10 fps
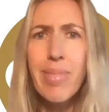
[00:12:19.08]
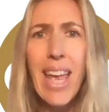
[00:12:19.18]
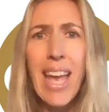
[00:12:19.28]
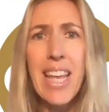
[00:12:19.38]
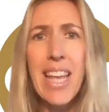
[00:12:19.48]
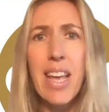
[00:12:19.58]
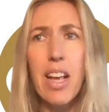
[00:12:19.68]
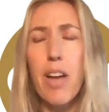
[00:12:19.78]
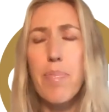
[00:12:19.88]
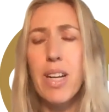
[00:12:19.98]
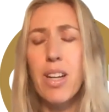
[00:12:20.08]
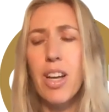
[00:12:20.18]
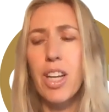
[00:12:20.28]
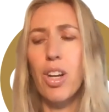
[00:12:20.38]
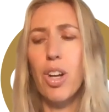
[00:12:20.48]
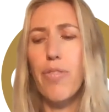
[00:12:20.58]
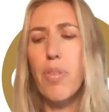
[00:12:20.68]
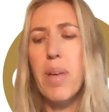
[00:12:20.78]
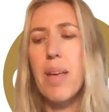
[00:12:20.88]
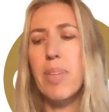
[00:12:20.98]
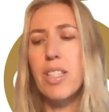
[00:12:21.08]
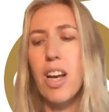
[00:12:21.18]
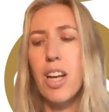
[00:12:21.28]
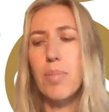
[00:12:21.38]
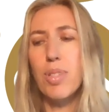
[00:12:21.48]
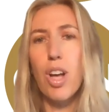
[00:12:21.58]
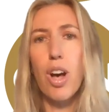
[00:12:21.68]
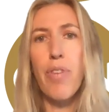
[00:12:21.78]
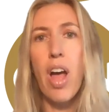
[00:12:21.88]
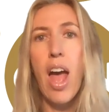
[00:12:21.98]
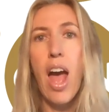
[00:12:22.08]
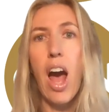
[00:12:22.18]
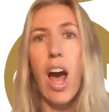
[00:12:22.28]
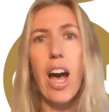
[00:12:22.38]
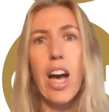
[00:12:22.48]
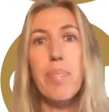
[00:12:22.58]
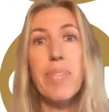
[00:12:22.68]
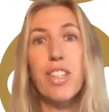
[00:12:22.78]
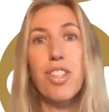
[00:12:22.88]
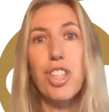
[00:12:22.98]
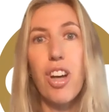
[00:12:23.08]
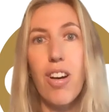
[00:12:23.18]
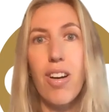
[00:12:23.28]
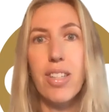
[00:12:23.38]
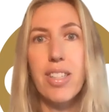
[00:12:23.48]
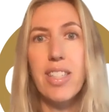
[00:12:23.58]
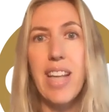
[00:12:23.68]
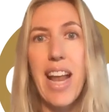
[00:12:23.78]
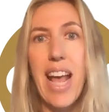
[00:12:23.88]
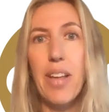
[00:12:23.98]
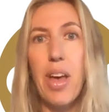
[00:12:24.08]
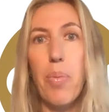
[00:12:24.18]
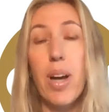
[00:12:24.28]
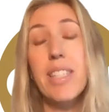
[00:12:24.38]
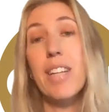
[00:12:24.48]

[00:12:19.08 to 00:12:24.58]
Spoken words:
and I've been learning a lot from him in terms of the charts and how that works.